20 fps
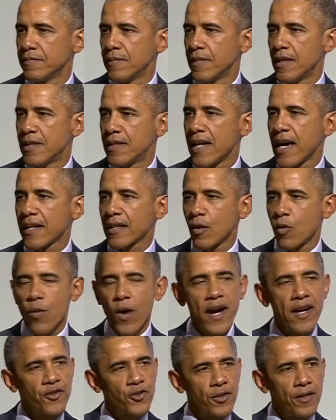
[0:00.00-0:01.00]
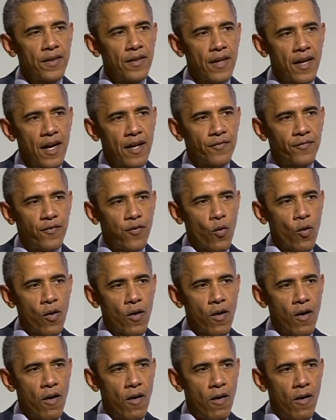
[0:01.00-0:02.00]
A declaration that
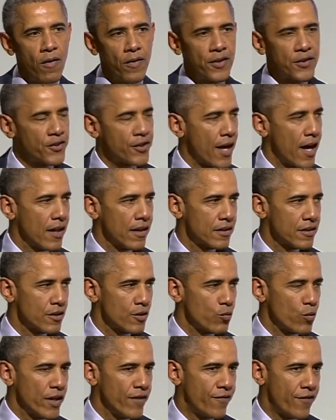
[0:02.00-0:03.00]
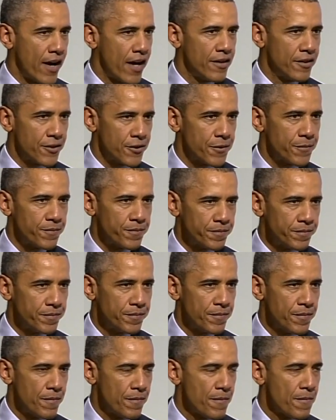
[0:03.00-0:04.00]
for all the challenges we face,
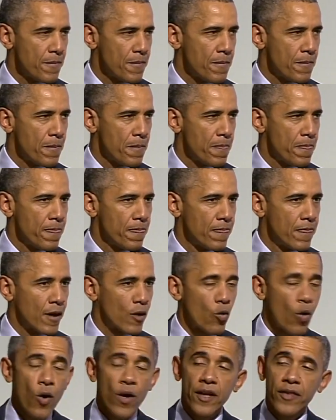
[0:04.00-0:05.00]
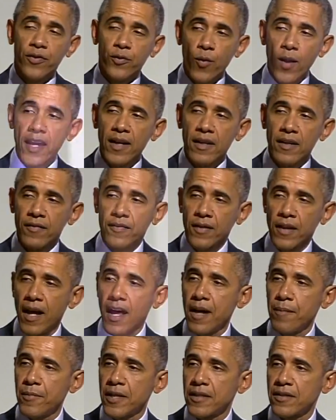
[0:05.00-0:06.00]
the growing threat of
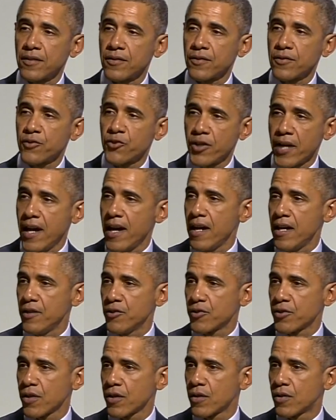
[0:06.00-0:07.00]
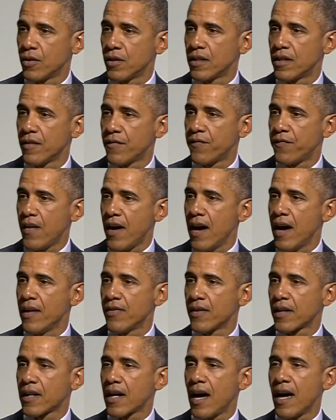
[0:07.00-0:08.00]
climate change could
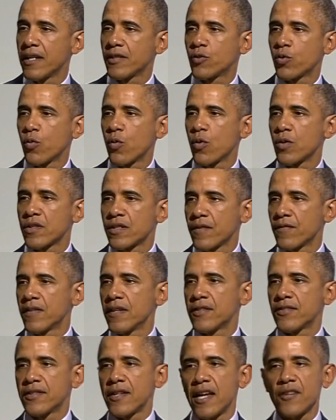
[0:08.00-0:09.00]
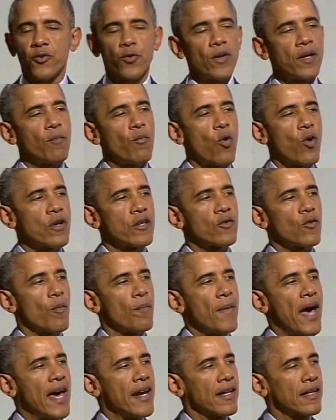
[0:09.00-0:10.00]
define the contours of this century more
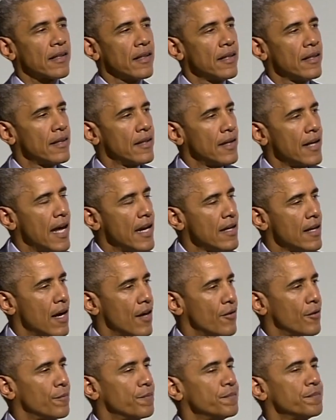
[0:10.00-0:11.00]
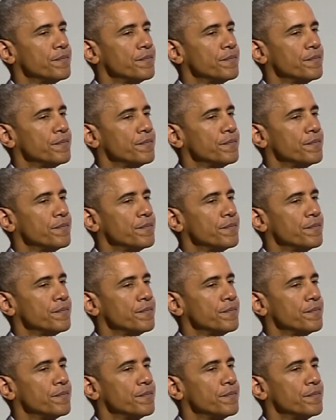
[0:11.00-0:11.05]
dramatically than any other.